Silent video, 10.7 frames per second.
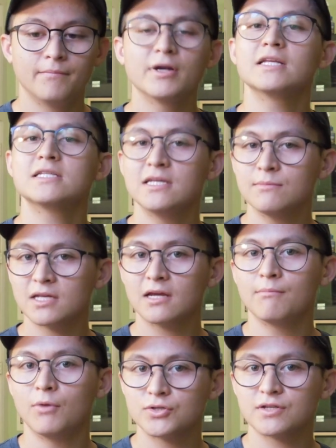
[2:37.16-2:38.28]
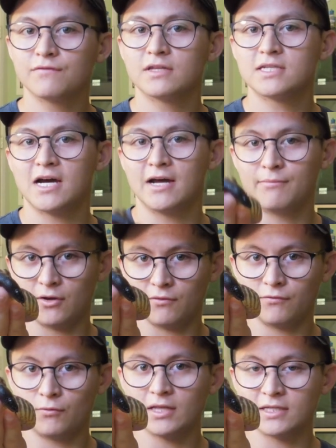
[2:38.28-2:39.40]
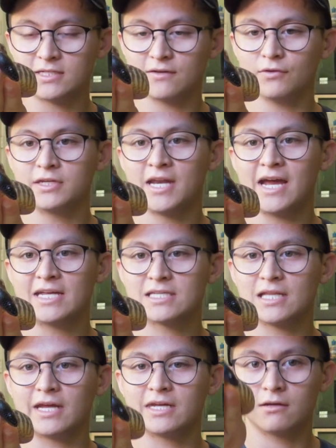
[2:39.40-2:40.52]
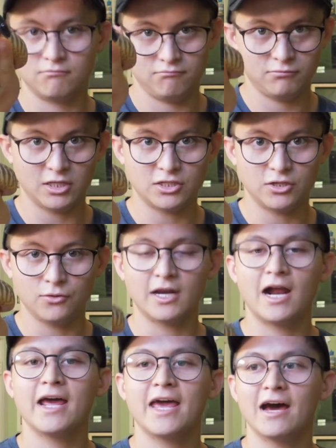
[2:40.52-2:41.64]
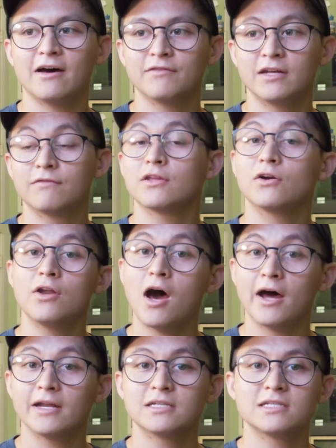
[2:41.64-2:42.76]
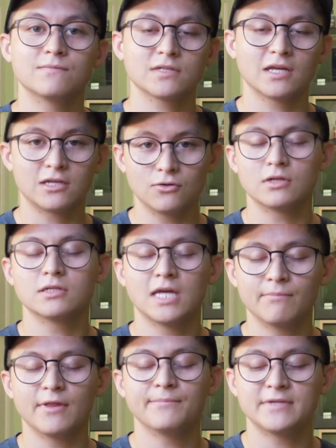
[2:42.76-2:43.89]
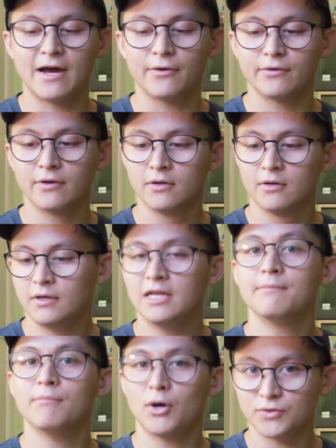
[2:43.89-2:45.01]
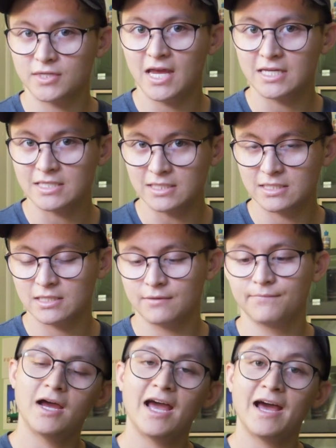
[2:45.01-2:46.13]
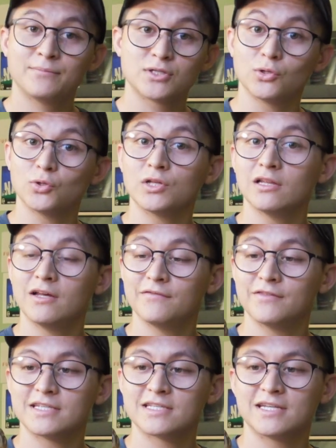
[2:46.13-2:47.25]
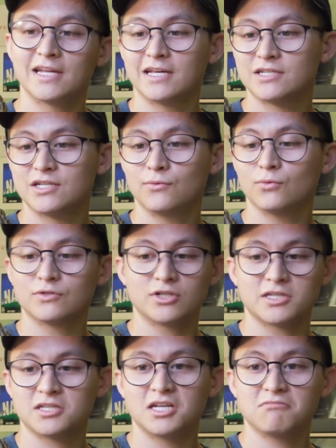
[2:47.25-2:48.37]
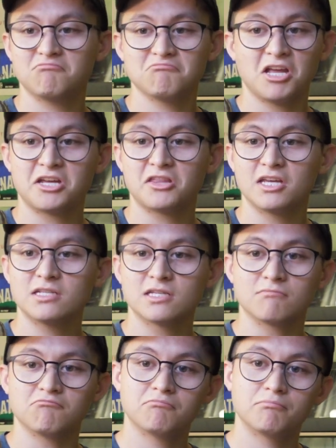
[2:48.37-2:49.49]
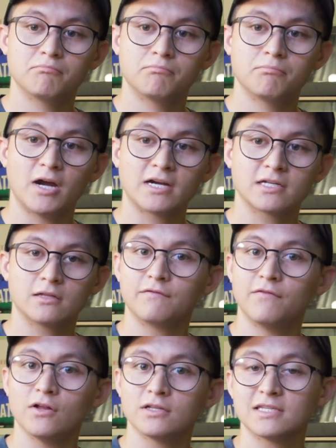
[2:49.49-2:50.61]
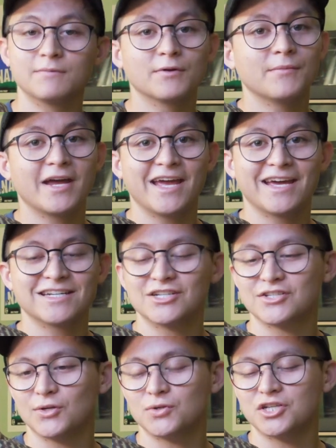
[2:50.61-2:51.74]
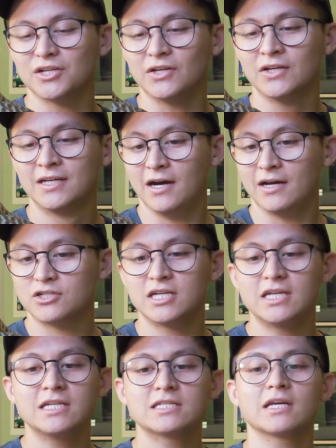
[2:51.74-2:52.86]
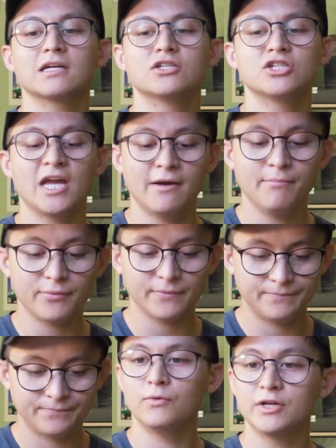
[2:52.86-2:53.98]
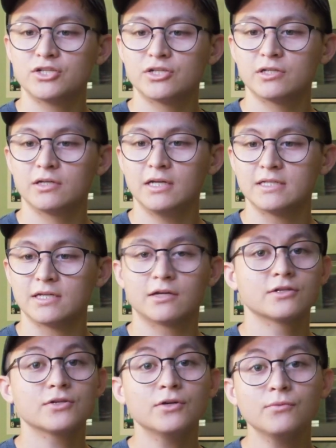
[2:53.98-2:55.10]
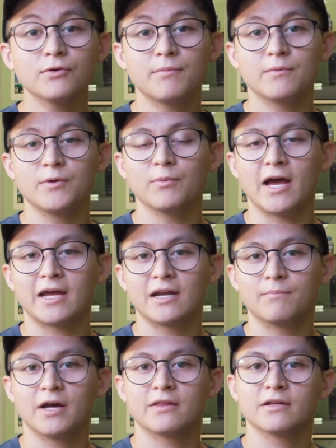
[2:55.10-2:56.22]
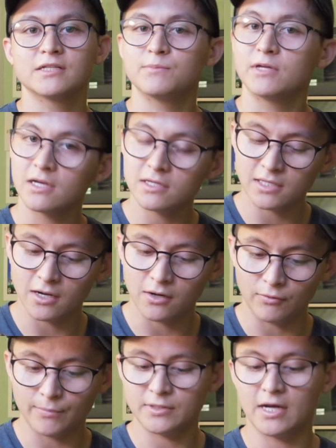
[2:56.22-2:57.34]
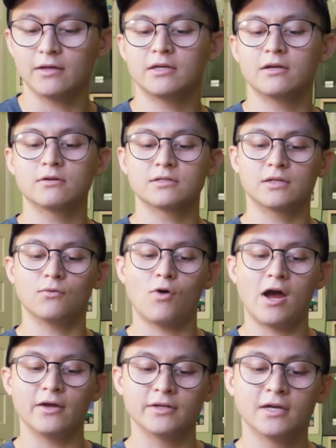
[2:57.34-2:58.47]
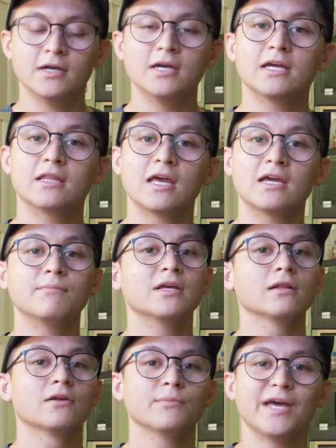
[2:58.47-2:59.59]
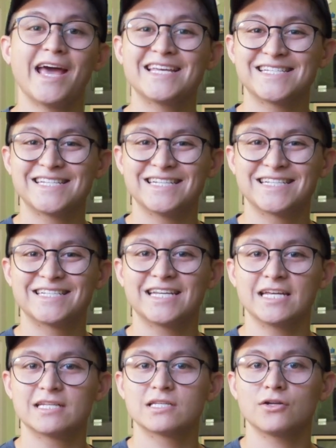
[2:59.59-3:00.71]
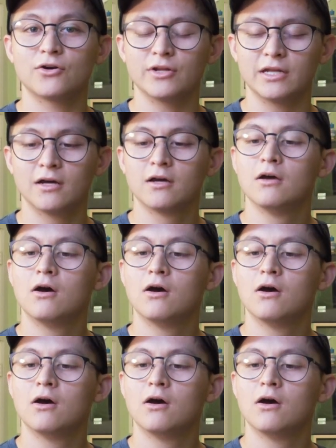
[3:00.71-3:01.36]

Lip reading: but it seems like most of the time they're relatively nice, like the two that I have, and if they're not, it seems like you can tame them down in most cases. I absolutely love this snake. She will just sit like this and practically fall asleep in my hand. She's so chill. She eats like a champ, which is a concern with baby black-headed pythons because they are reptile eaters in the wild. They can be a little bit hesitant to get started